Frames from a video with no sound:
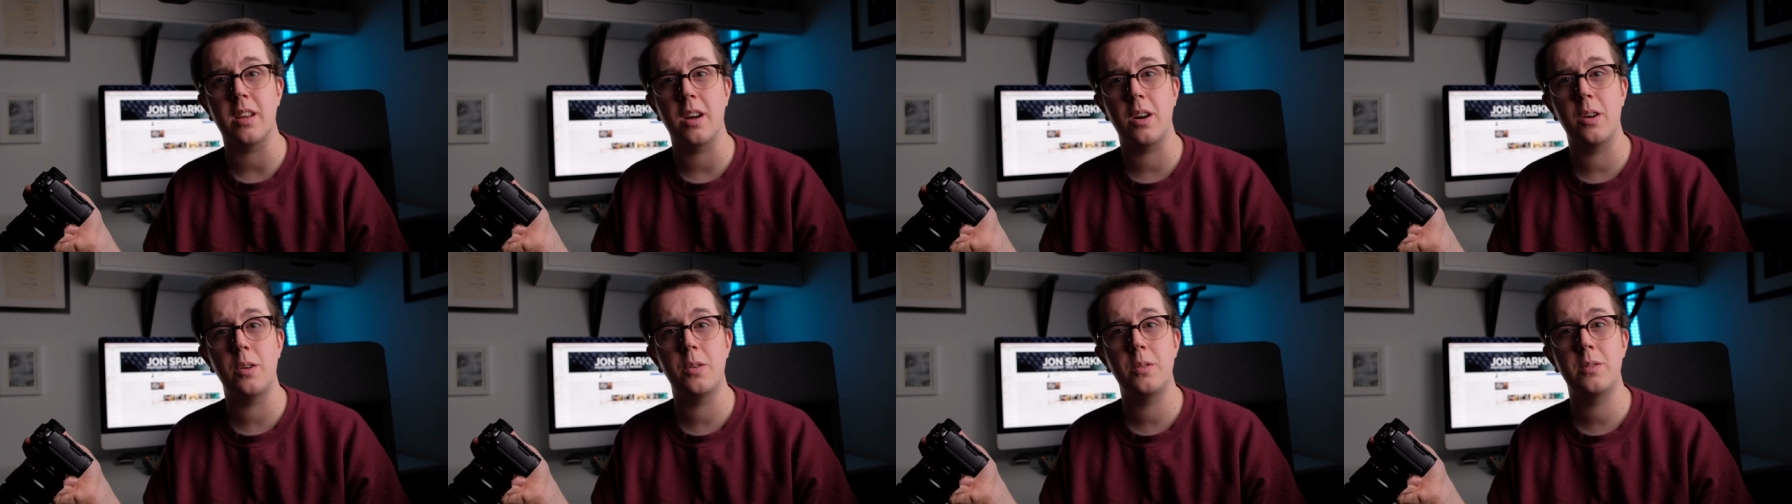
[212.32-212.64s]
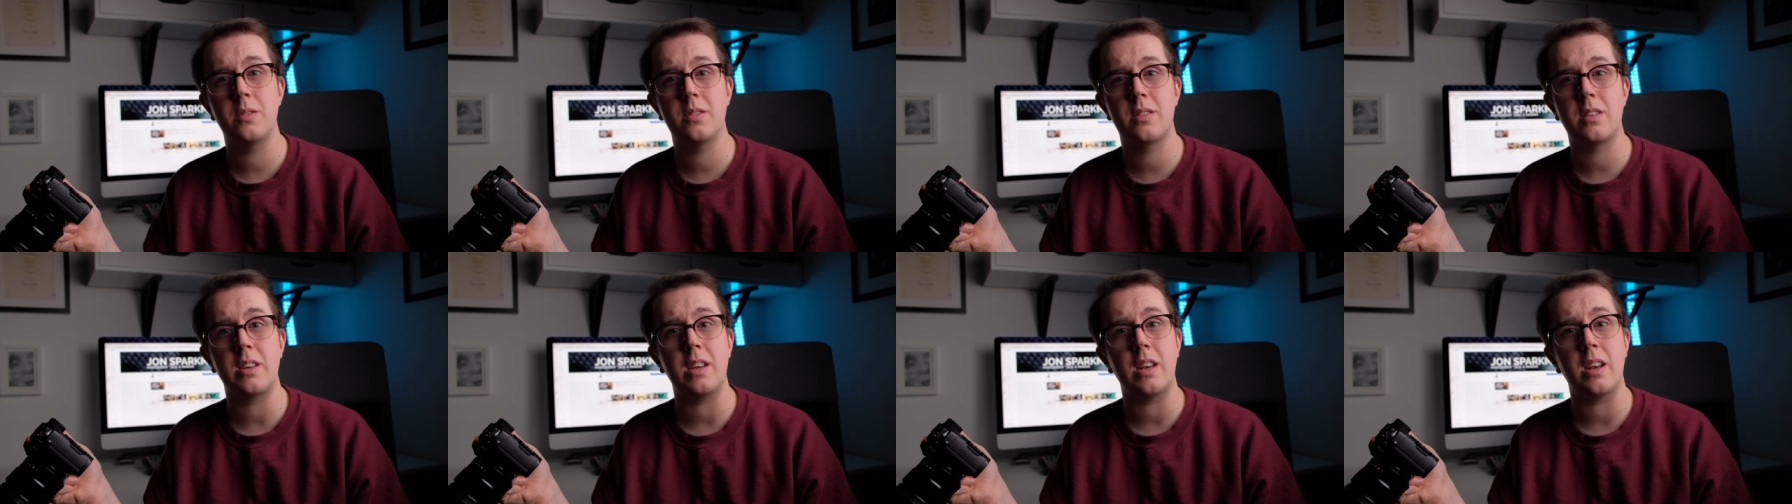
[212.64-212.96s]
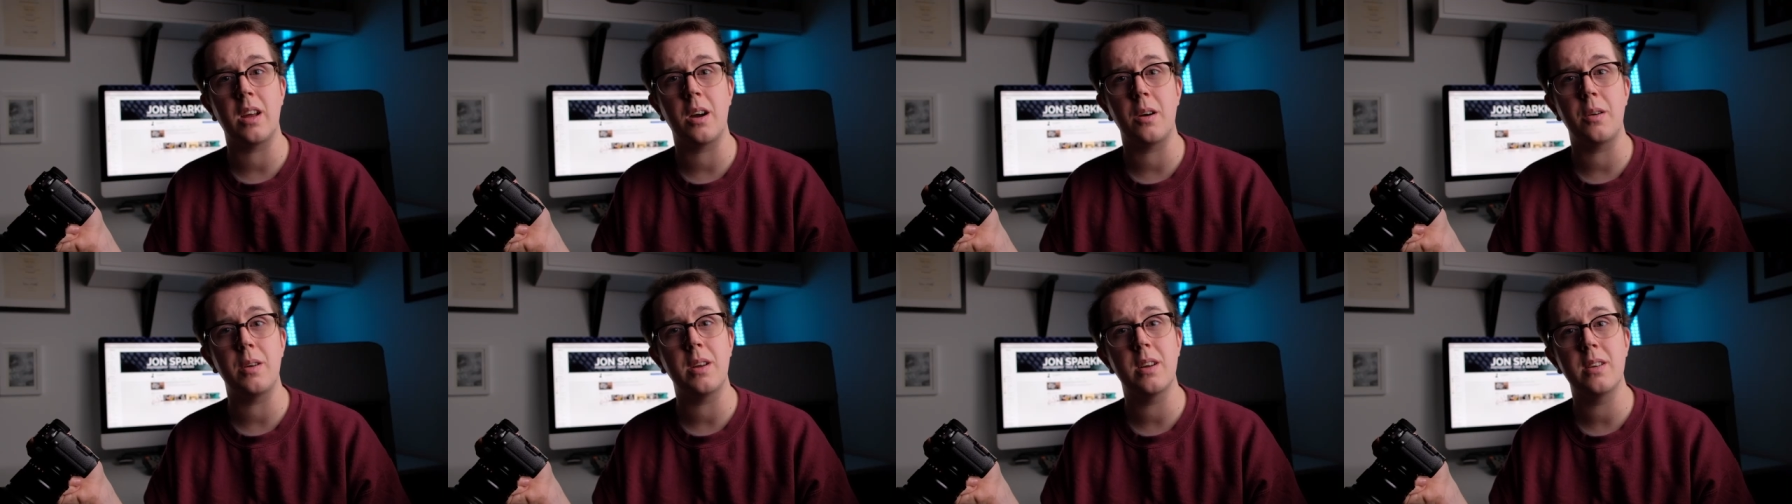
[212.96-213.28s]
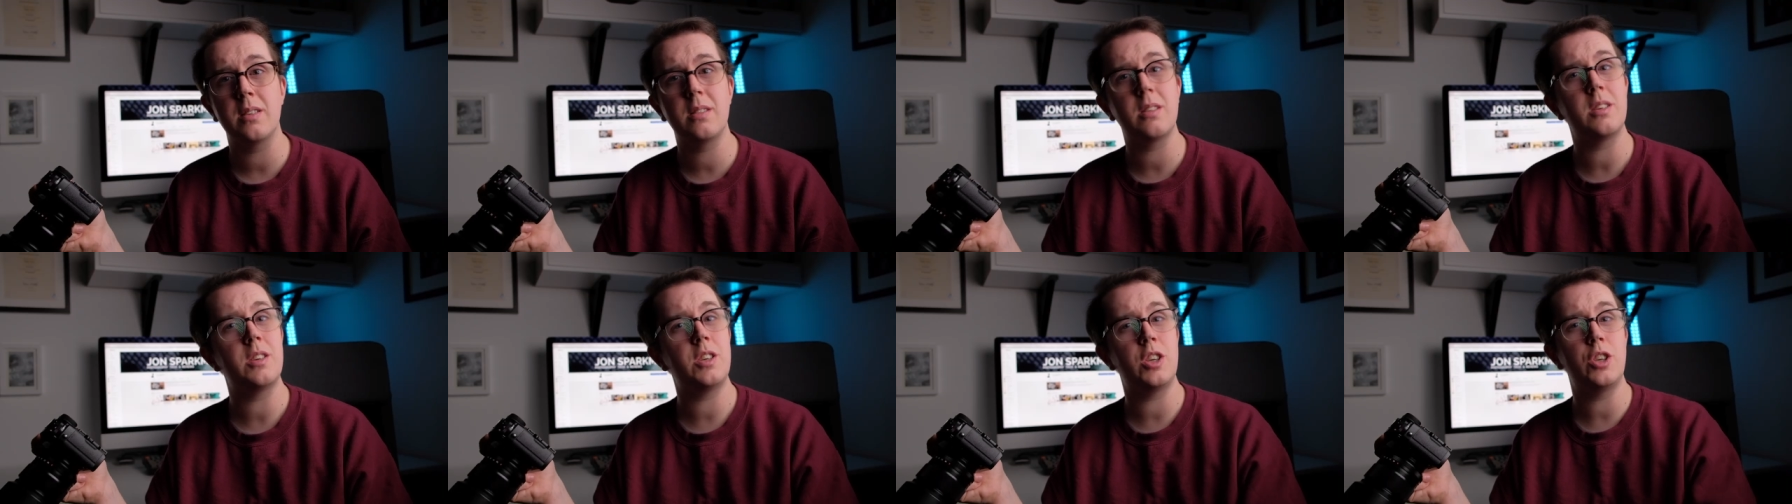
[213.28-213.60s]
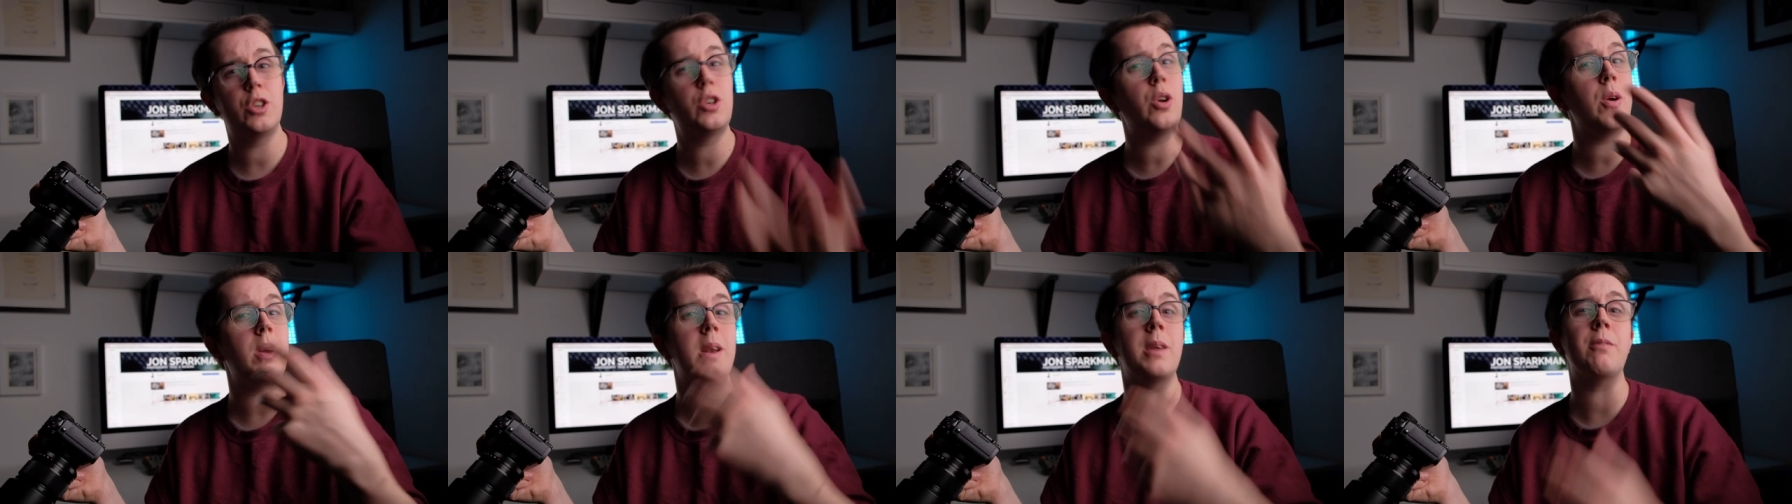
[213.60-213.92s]
tones, you know, you're
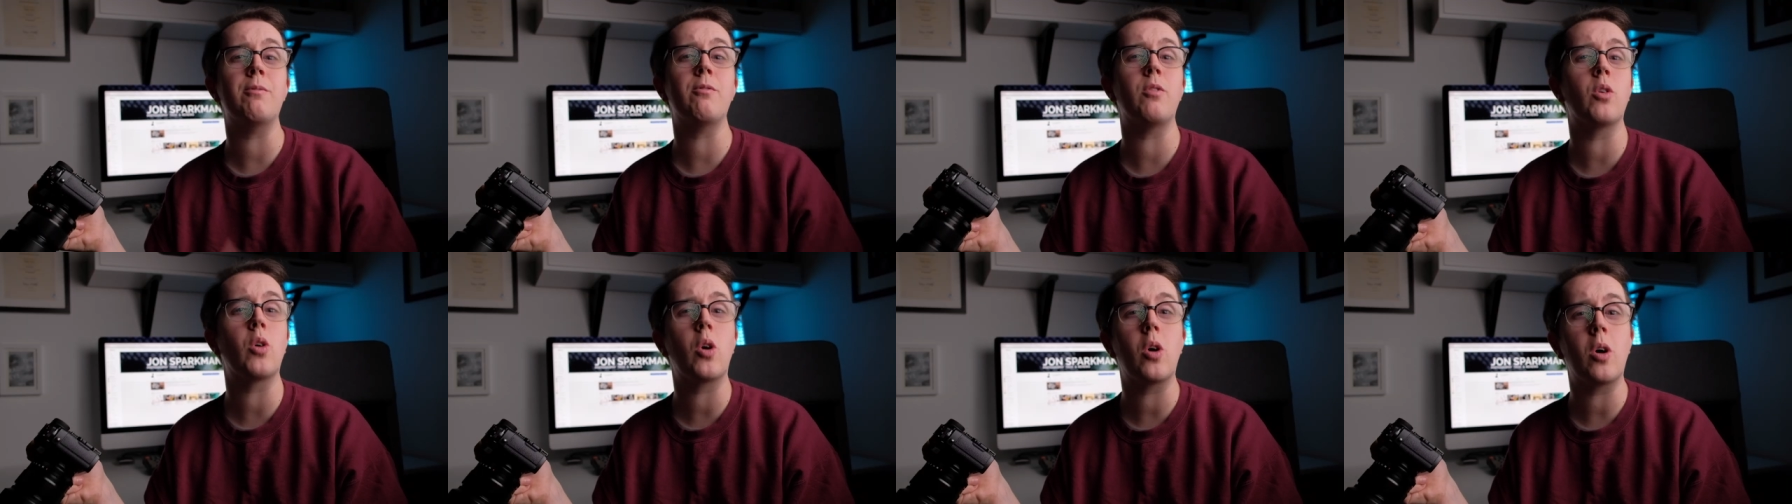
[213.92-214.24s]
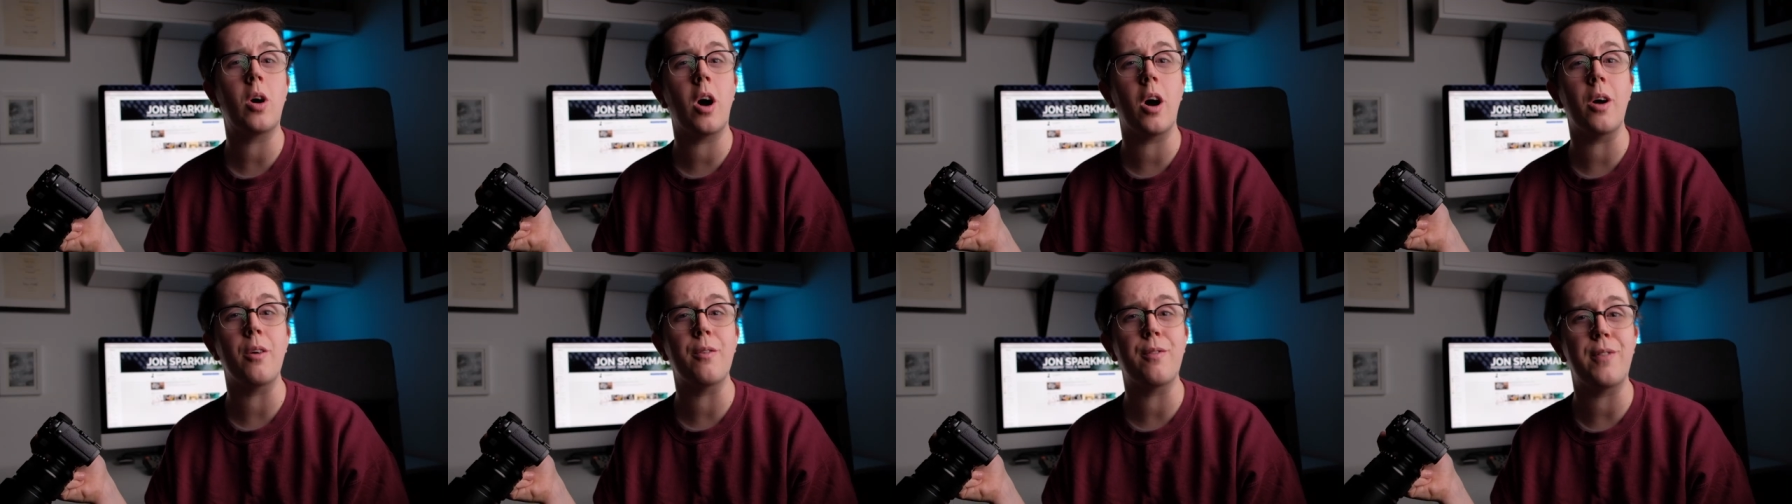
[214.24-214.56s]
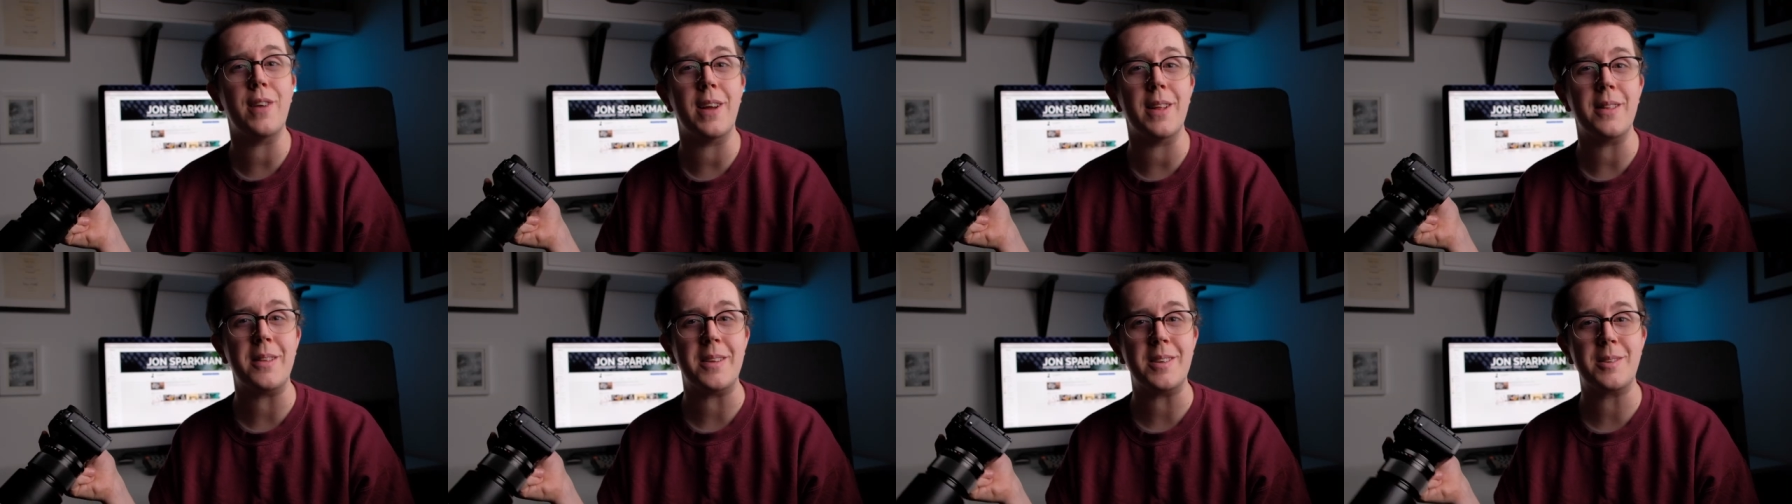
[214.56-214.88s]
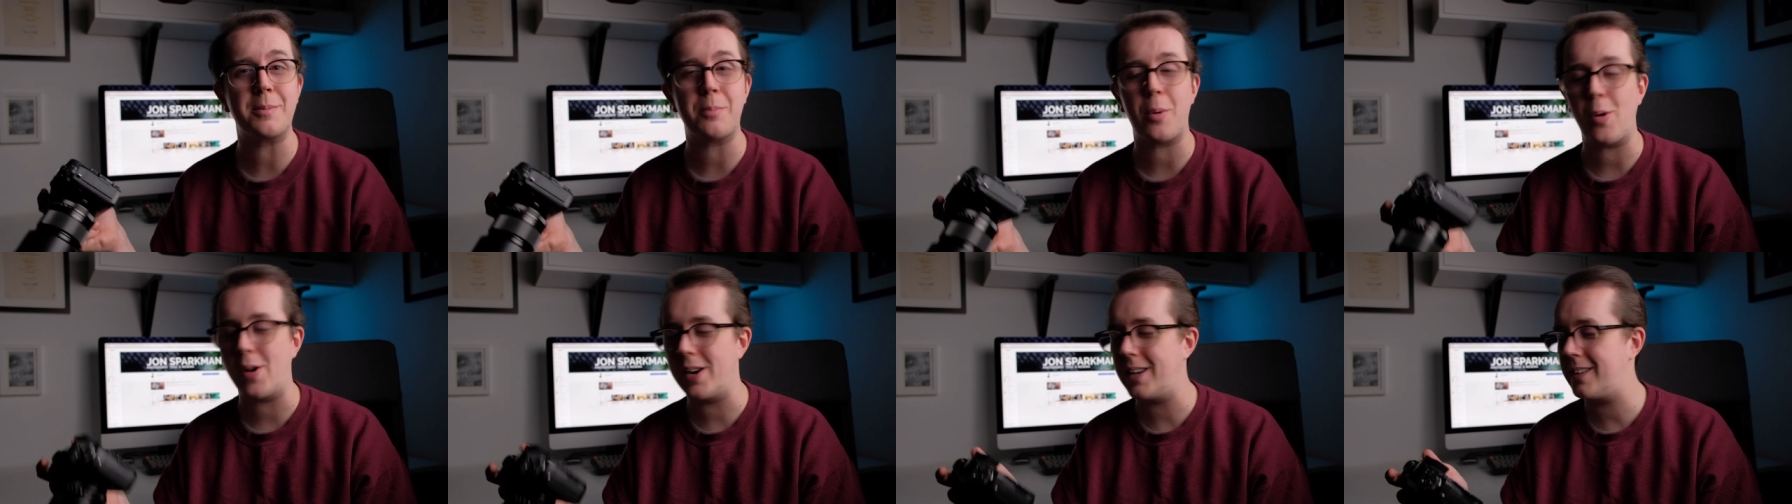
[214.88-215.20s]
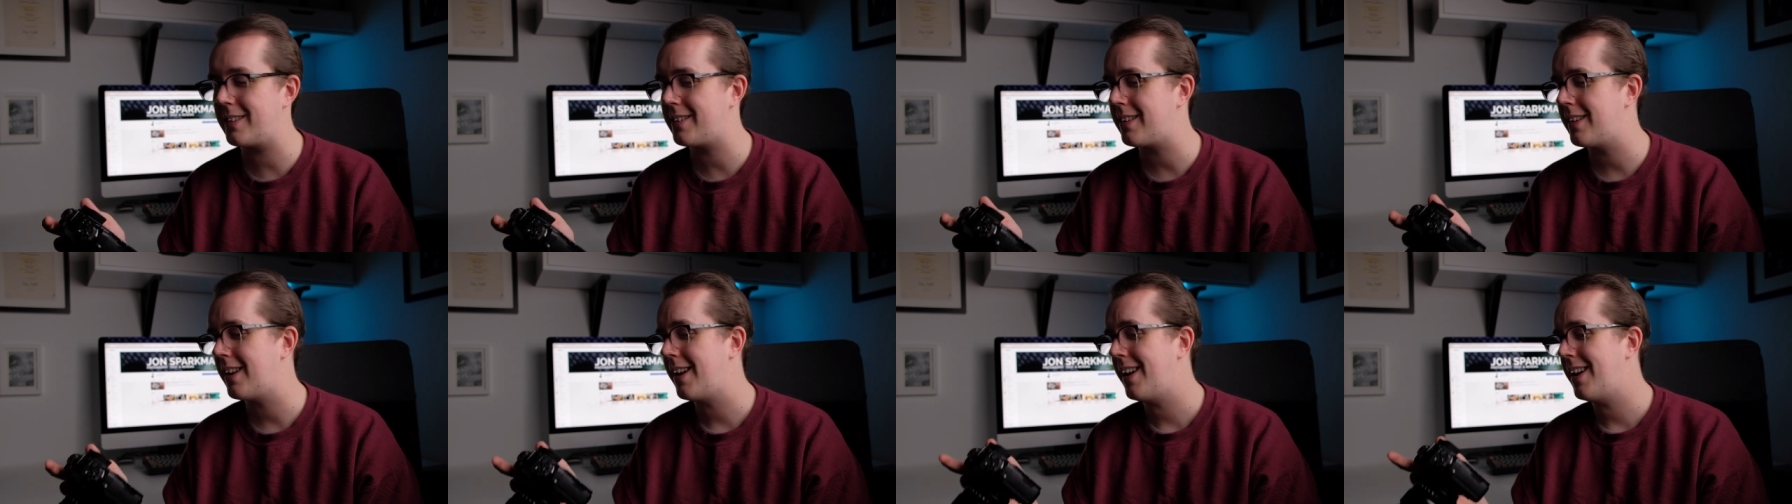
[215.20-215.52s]
shooting in raw hopefully at this
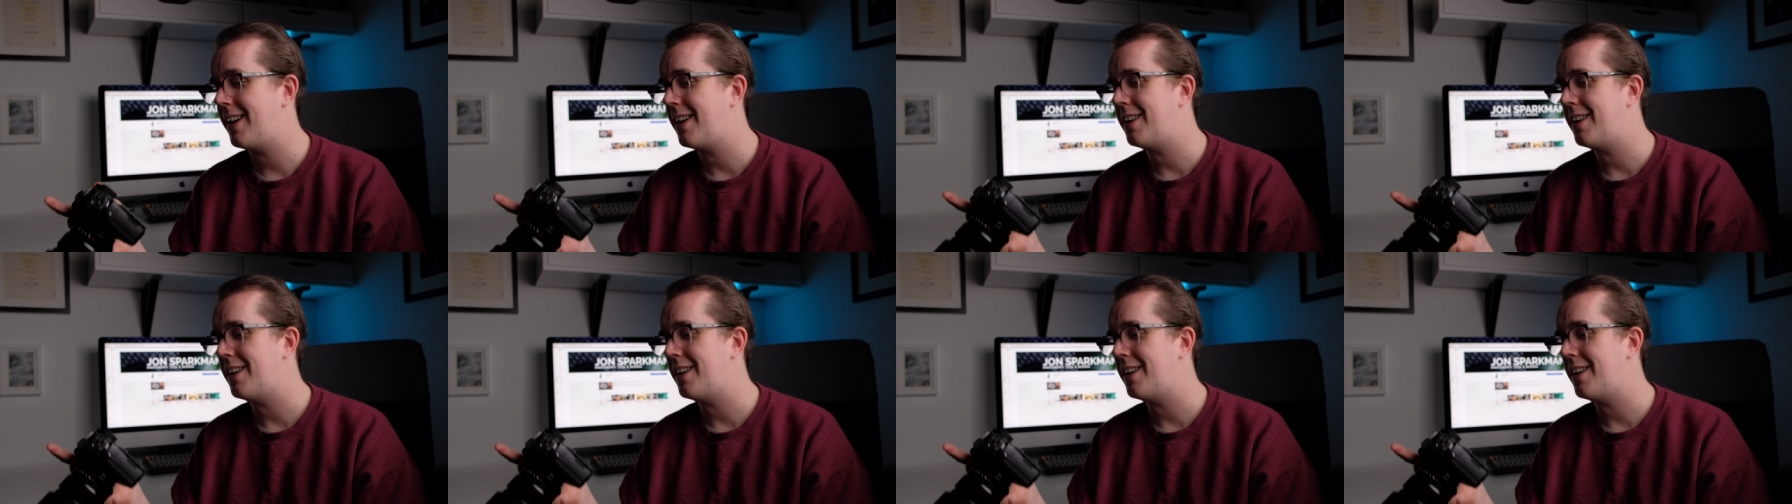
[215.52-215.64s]
point,